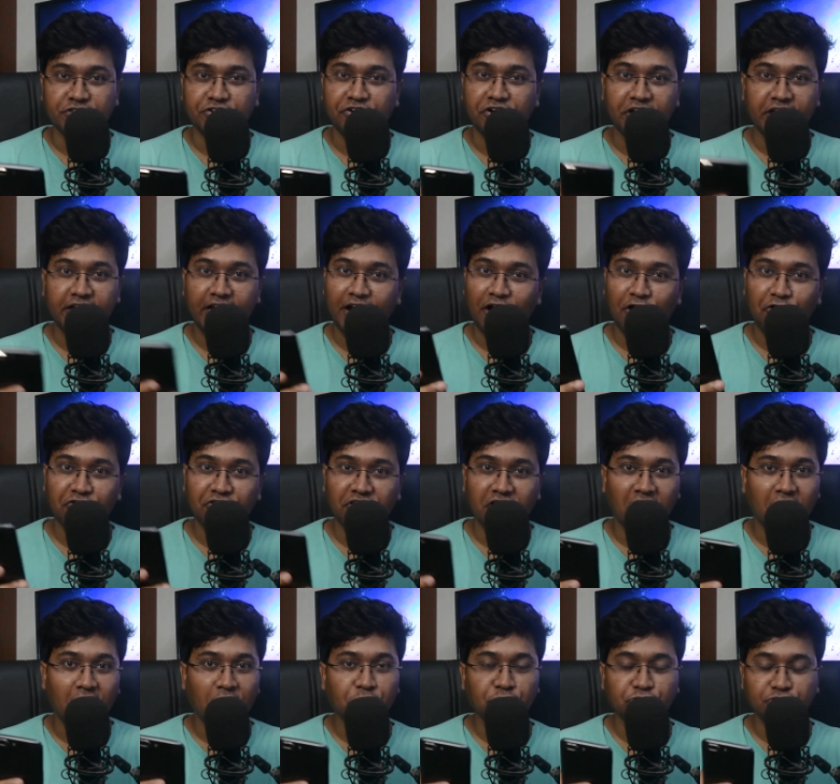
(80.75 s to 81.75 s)
so i was running
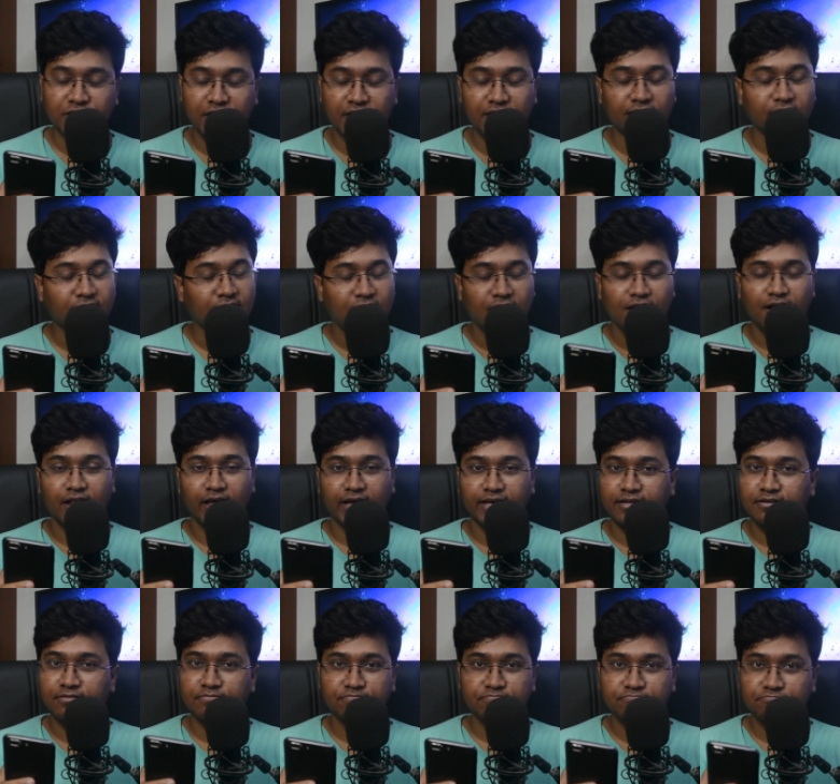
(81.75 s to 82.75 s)
around the house and
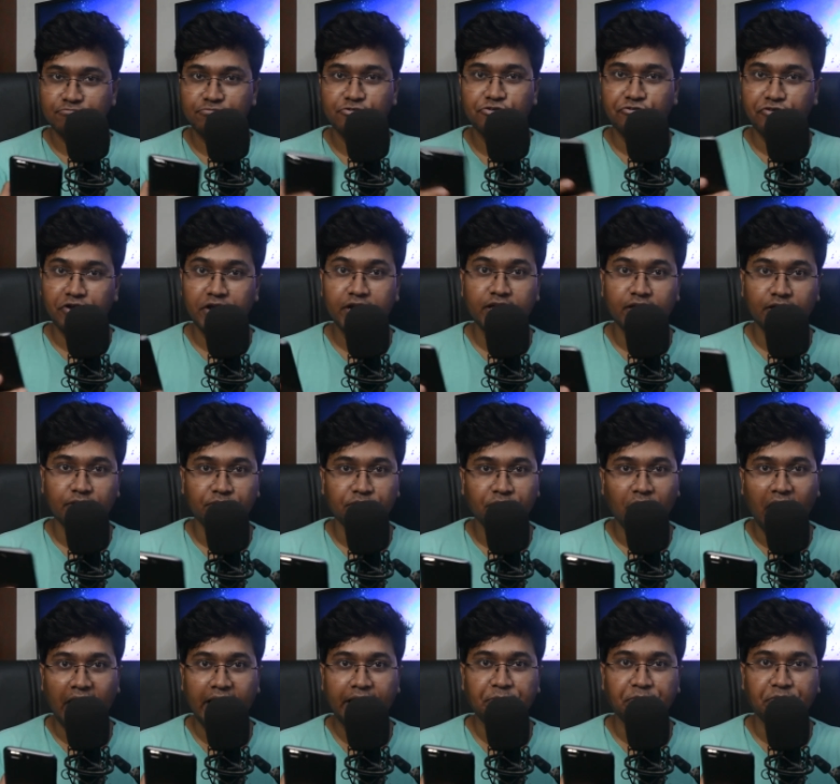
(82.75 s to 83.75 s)
like really
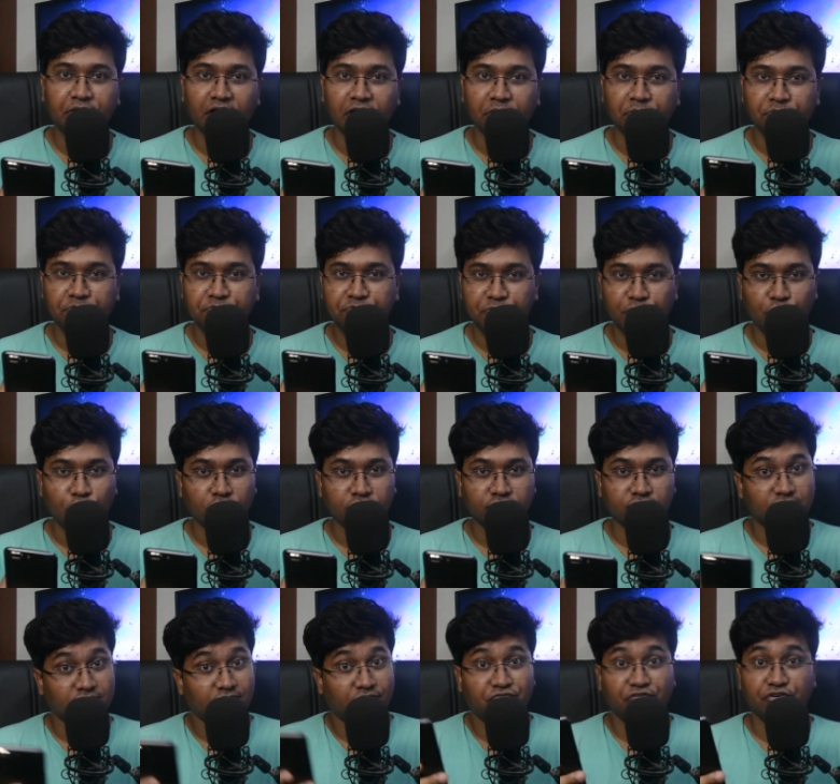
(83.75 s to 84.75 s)
hyped up
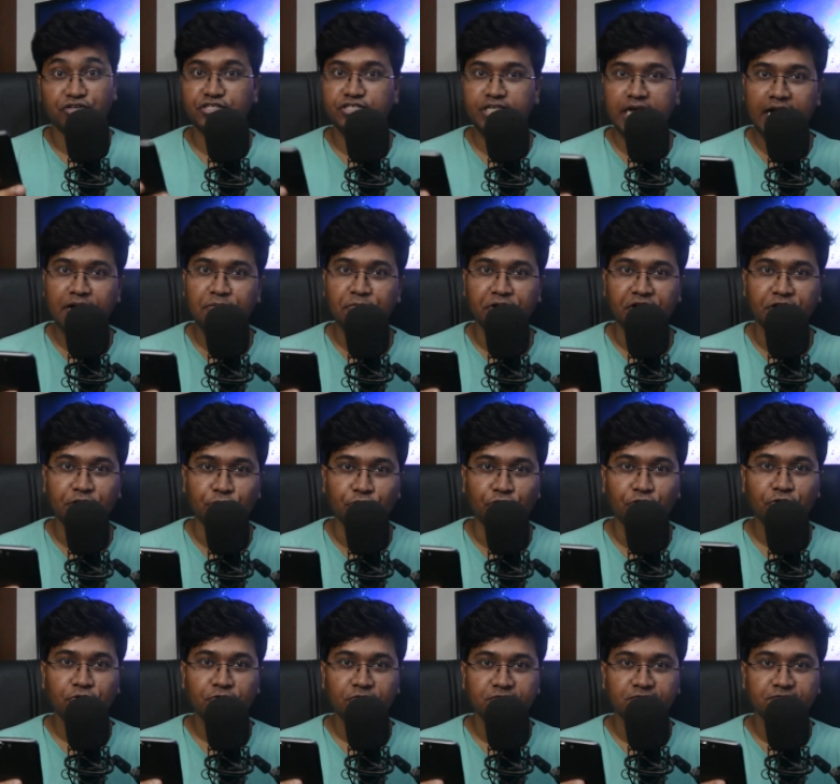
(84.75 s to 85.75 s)
because first admit, you
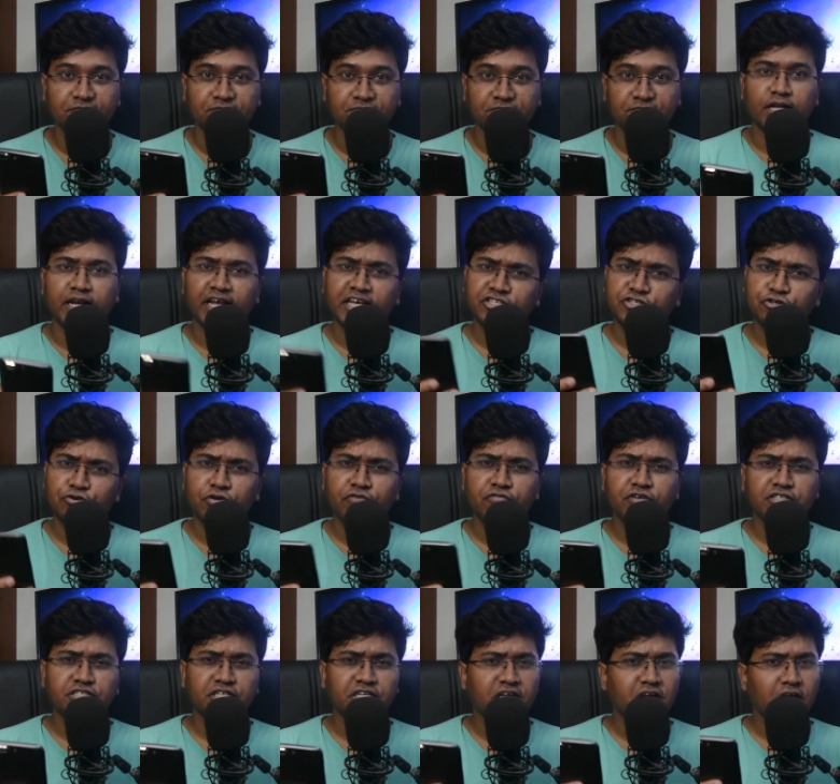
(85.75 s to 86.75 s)
know. The next
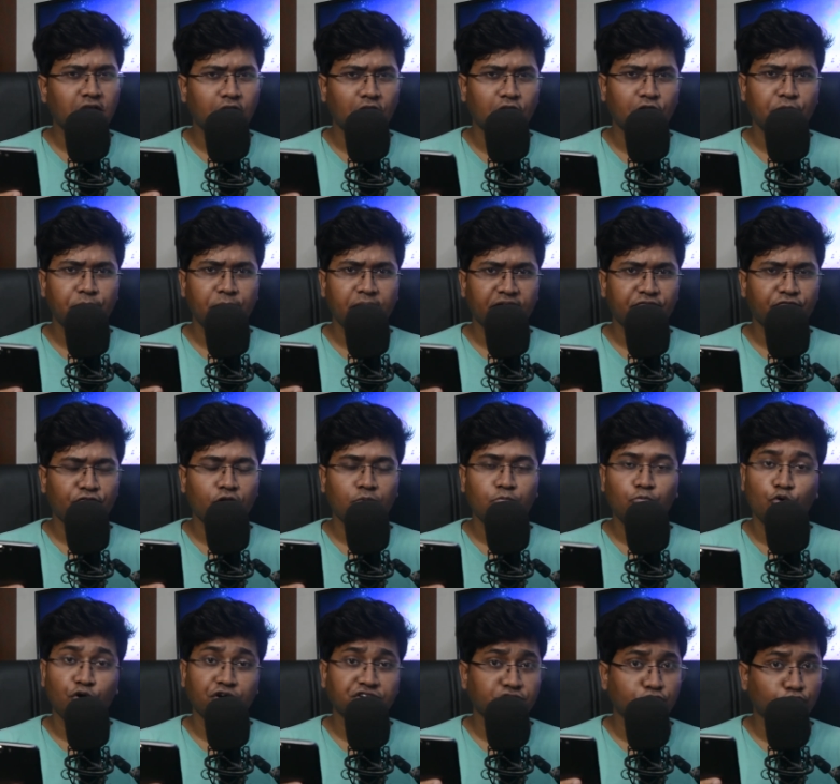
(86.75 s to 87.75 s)
university I heard back
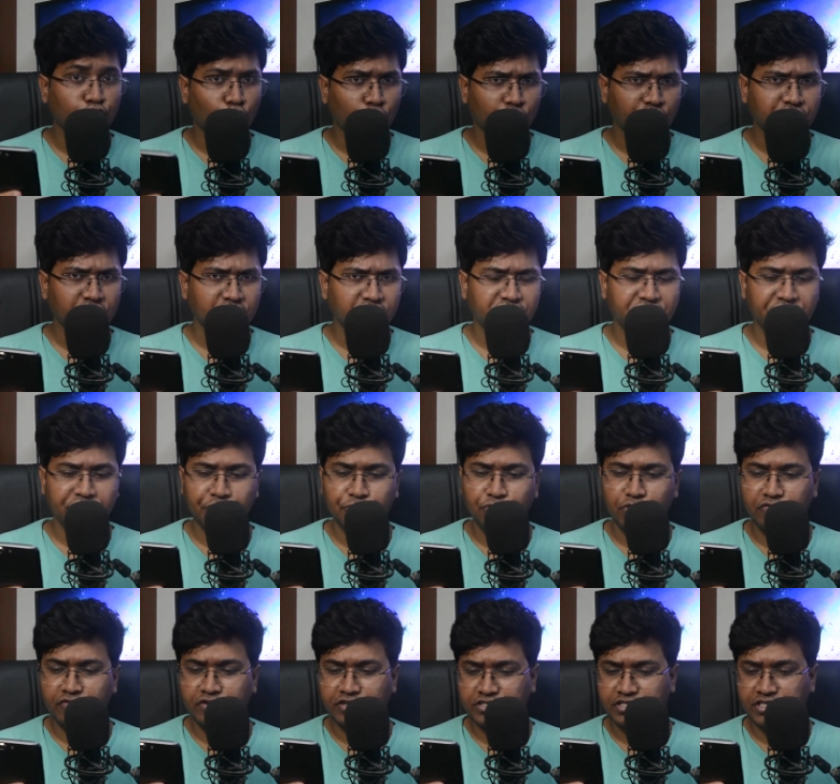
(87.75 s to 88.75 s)
from was Georgia State
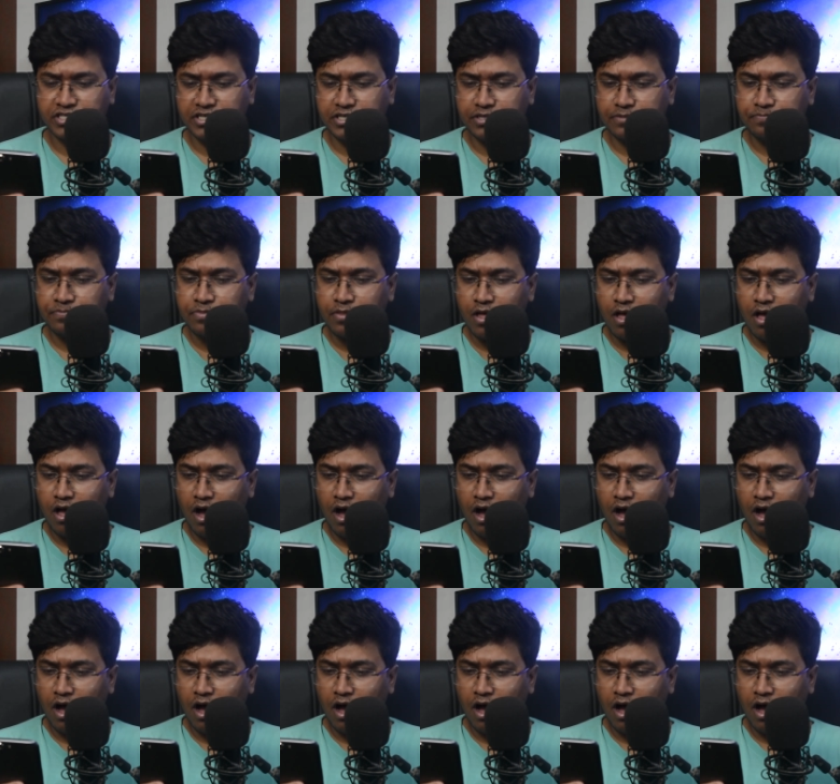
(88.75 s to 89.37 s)
University.